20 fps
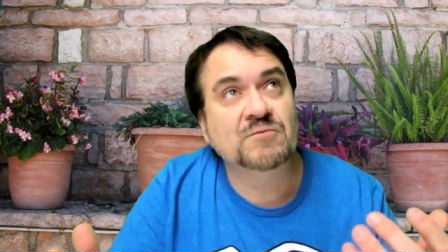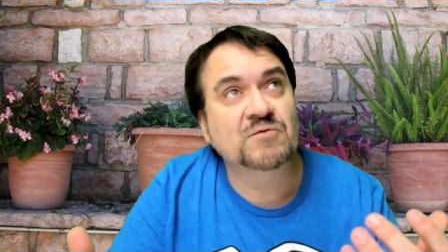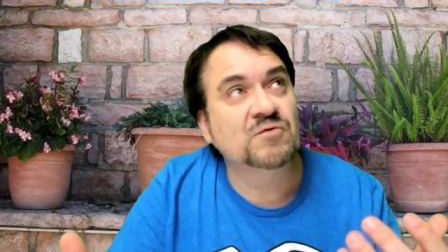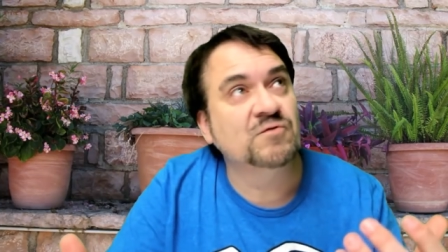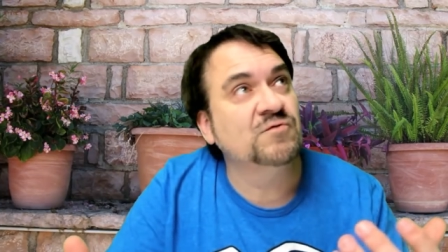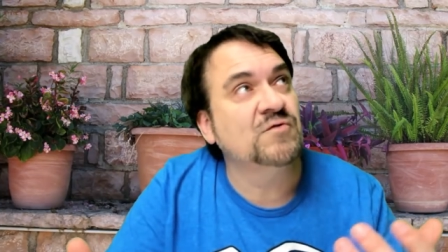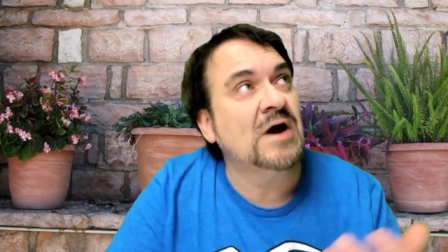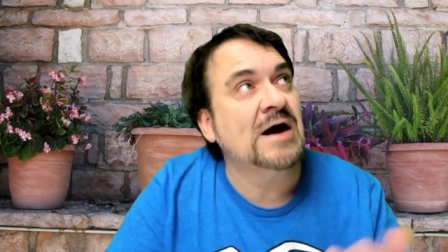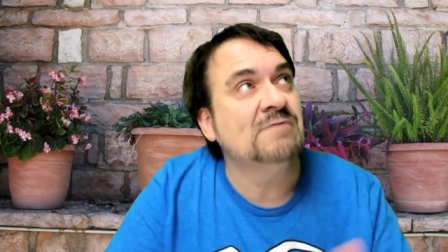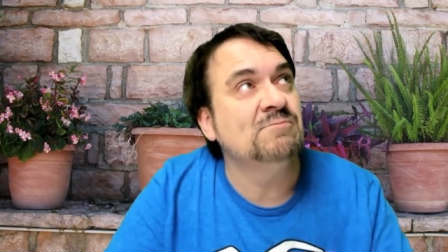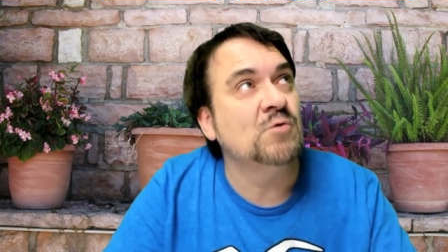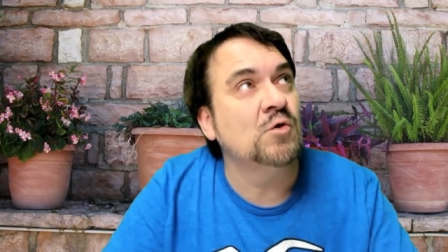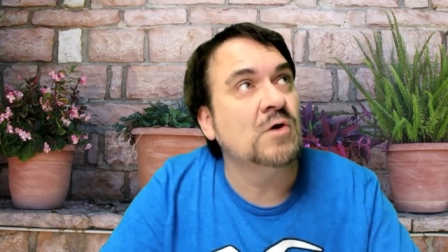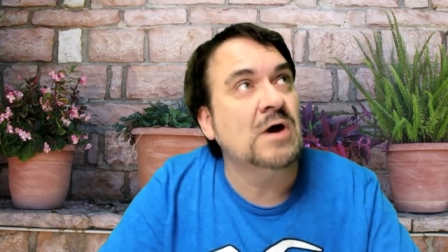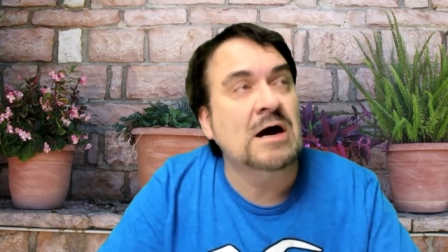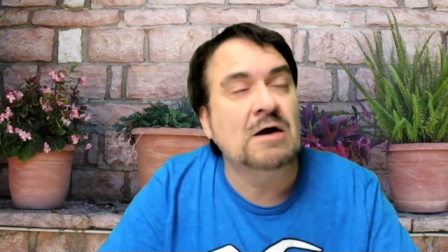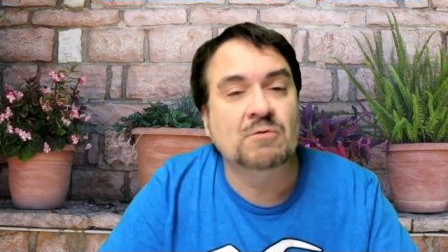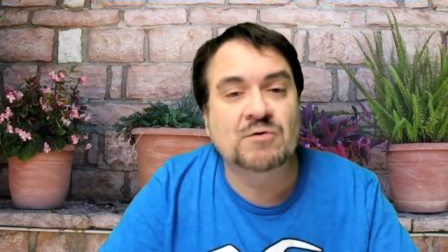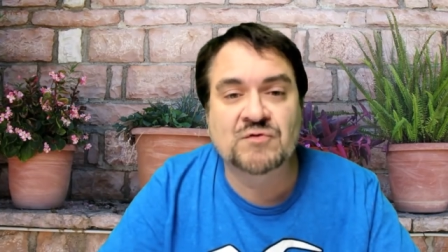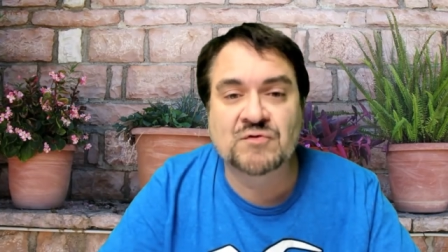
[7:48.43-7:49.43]
five more
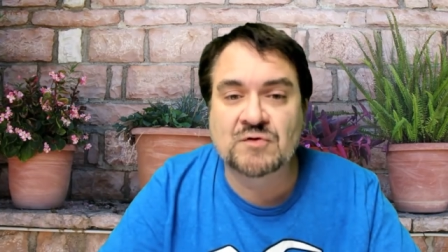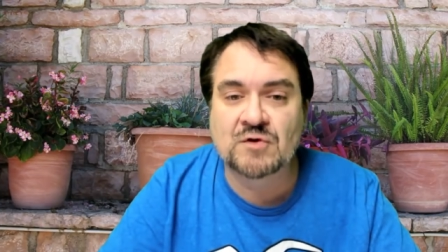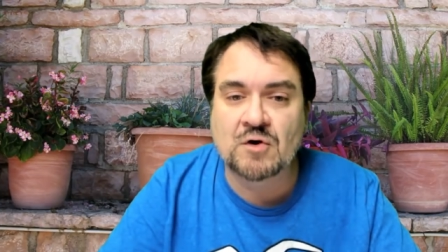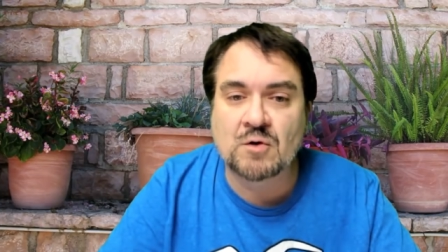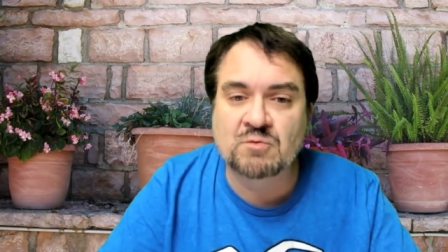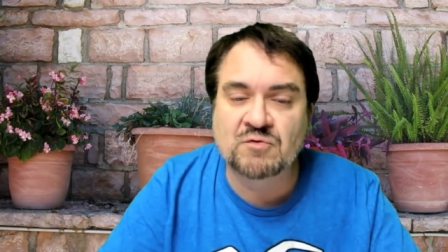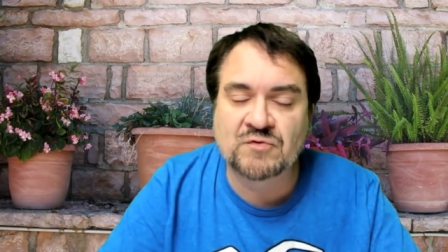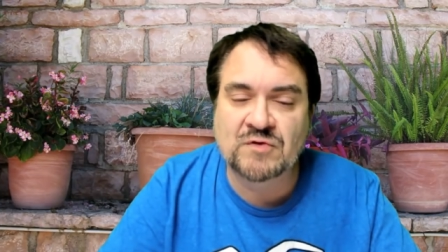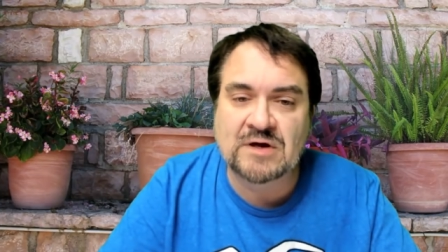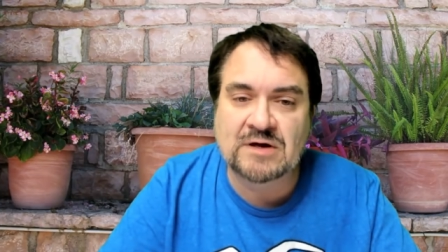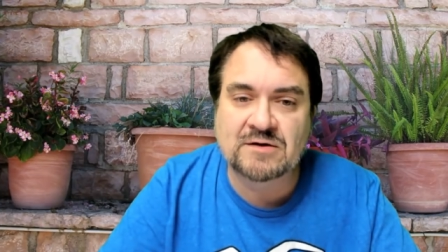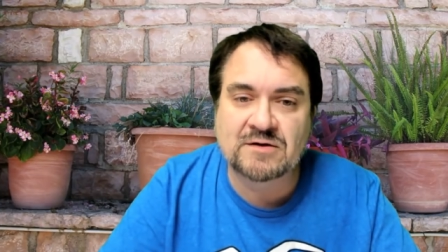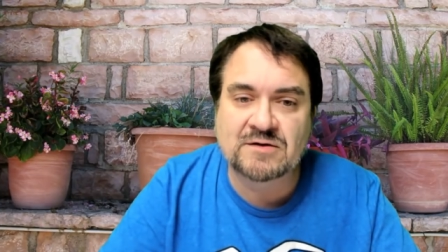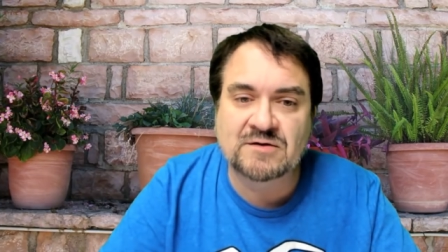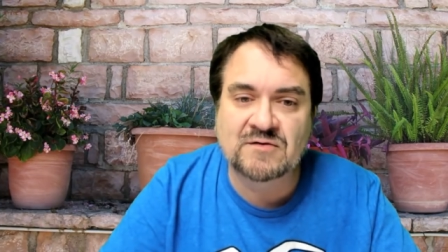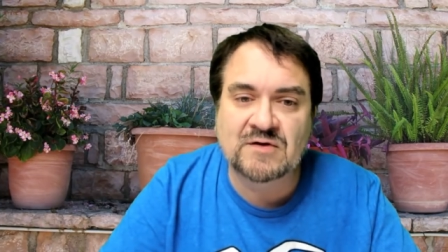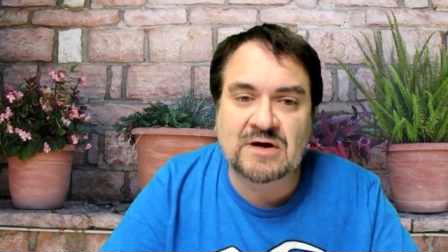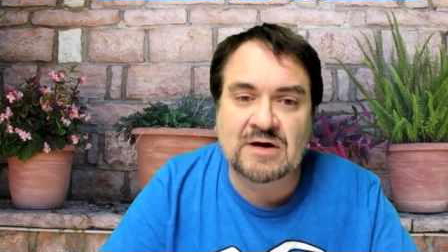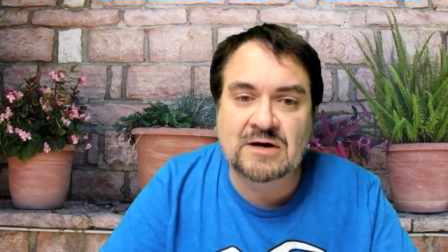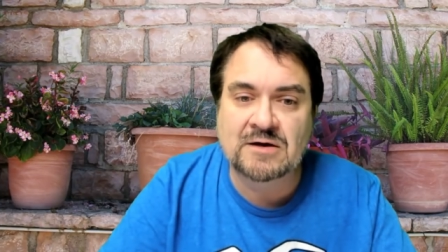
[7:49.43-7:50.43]
hours to go for the end of
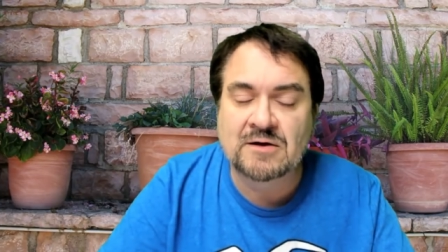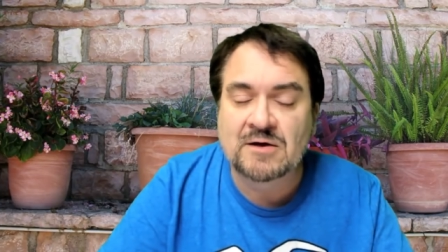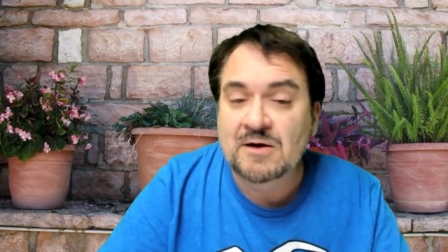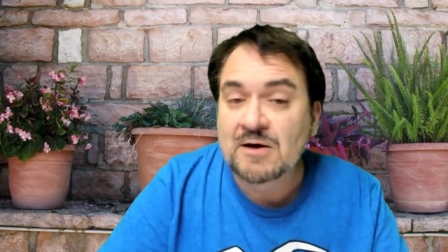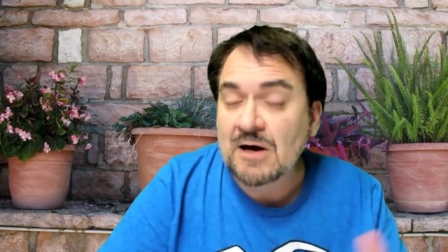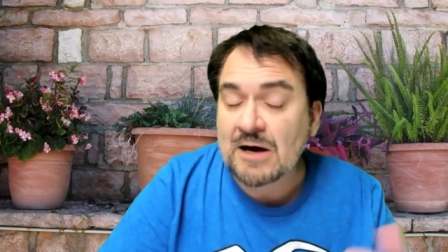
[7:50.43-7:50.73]
the day.